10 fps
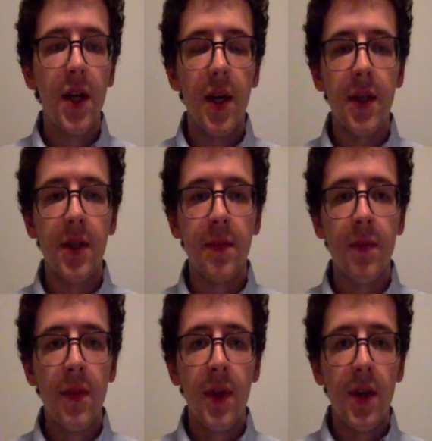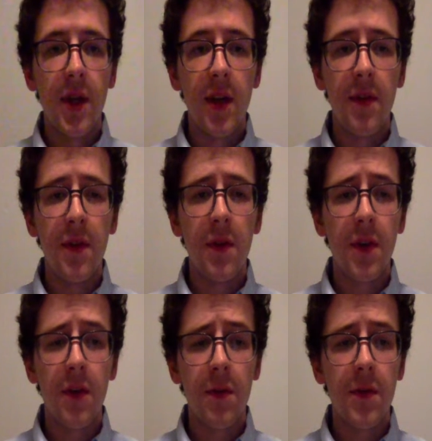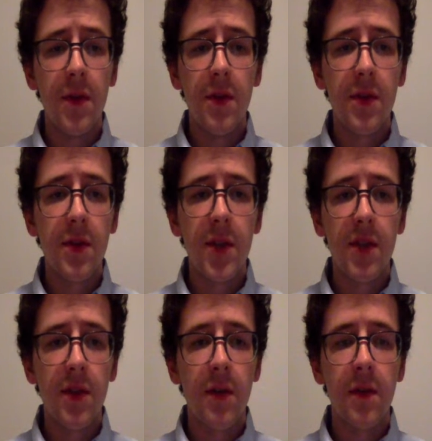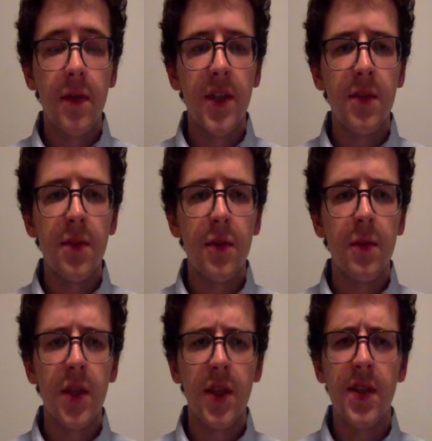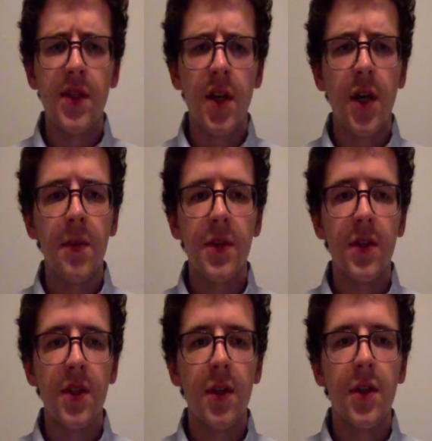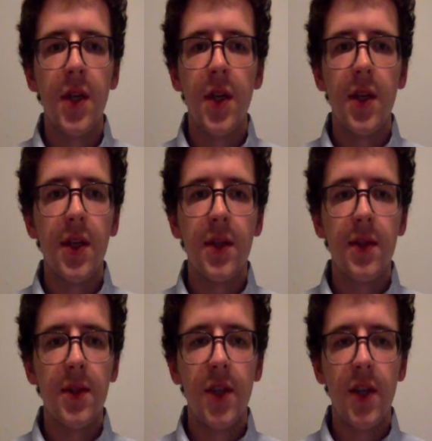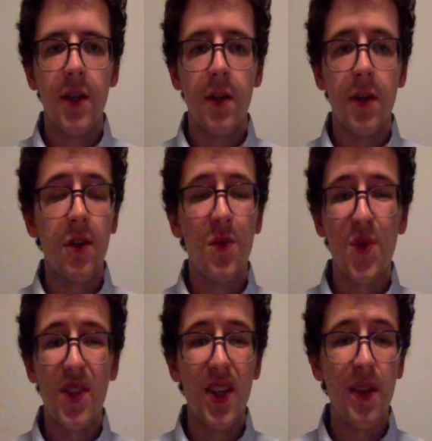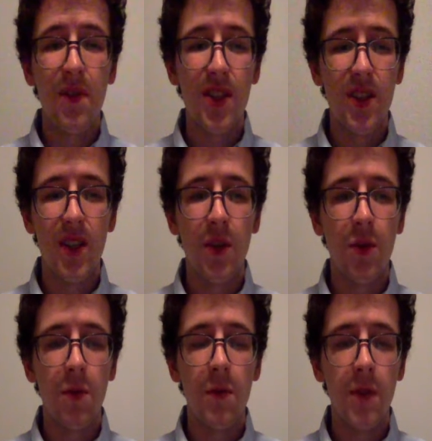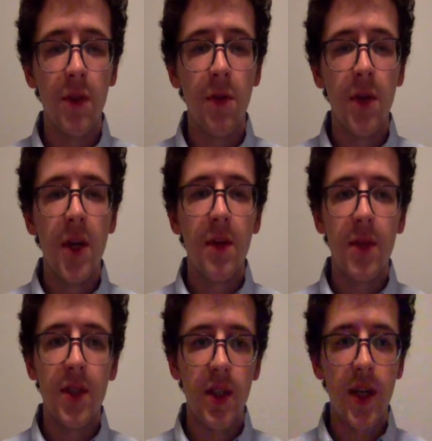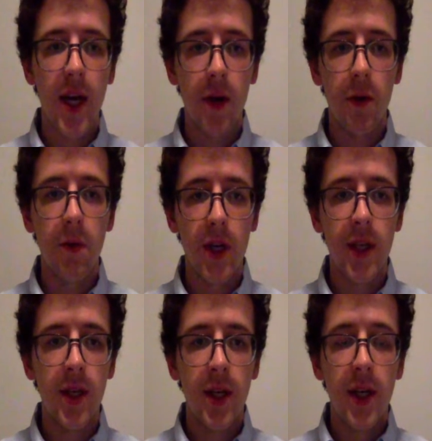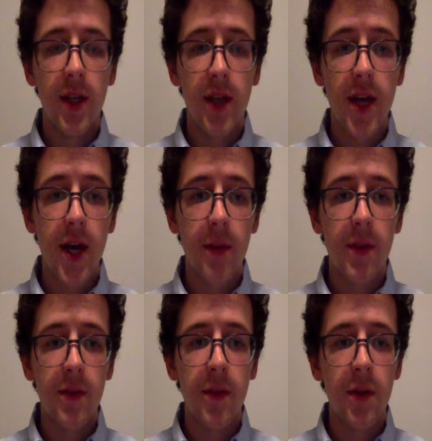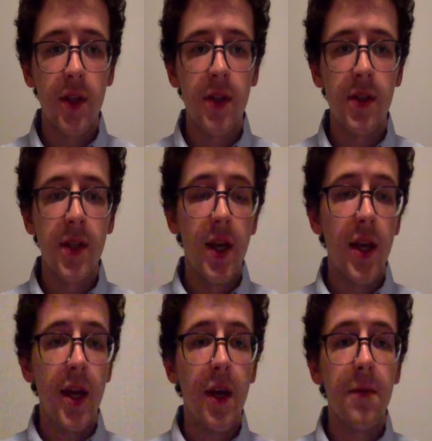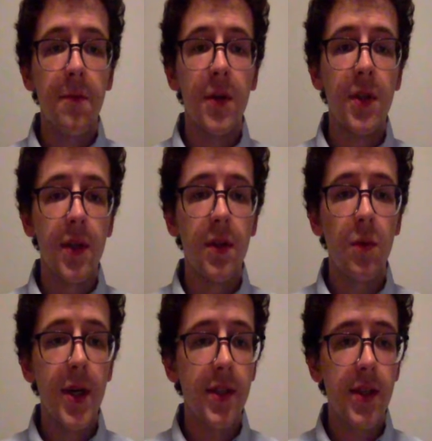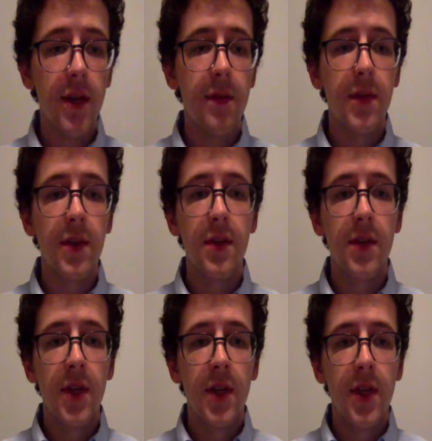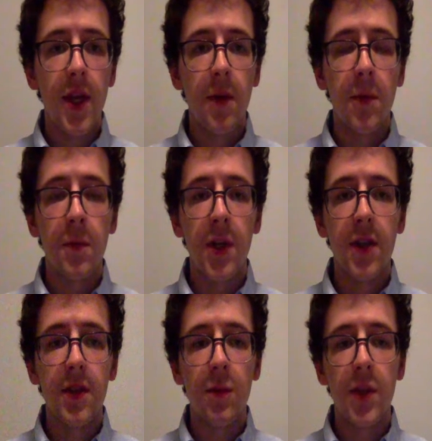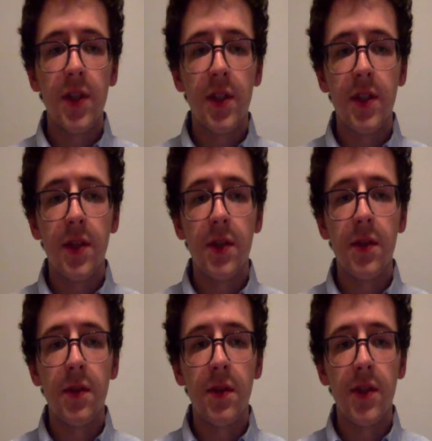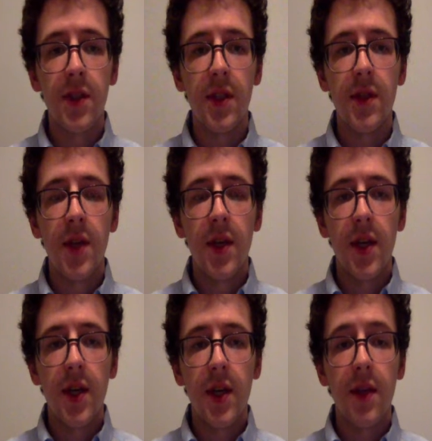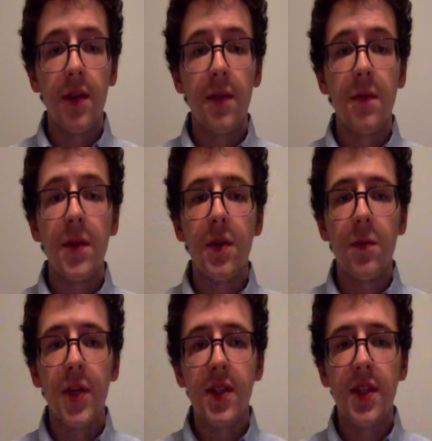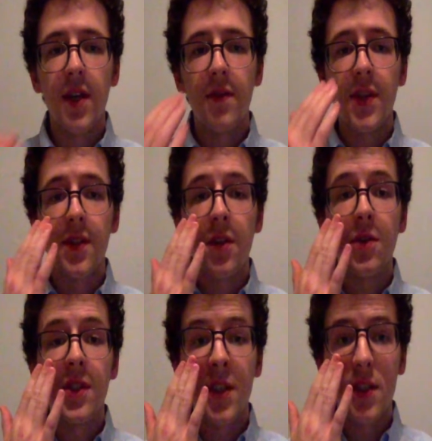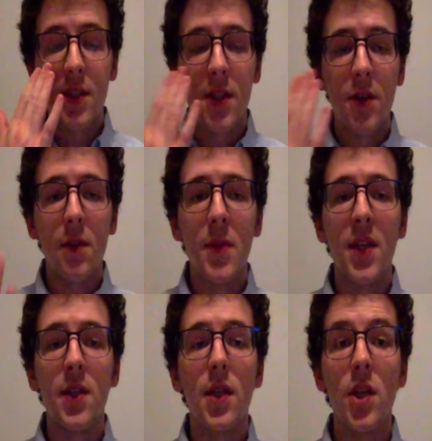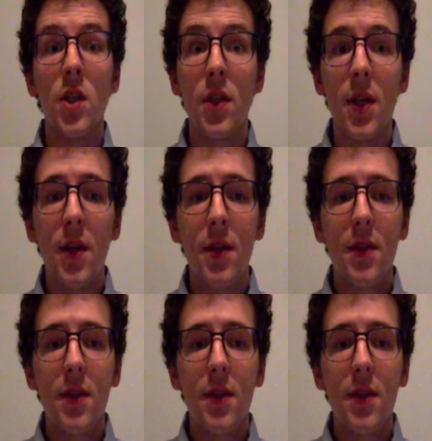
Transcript: And if you look at reviews, especially on Facebook, because it's an option there, that's checked on almost every single review, mentioning how great the atmosphere is and how friendly the waitstaff is. And when we get to weaknesses, you'll see that friendly waitstaff doesn't always necessarily mean good.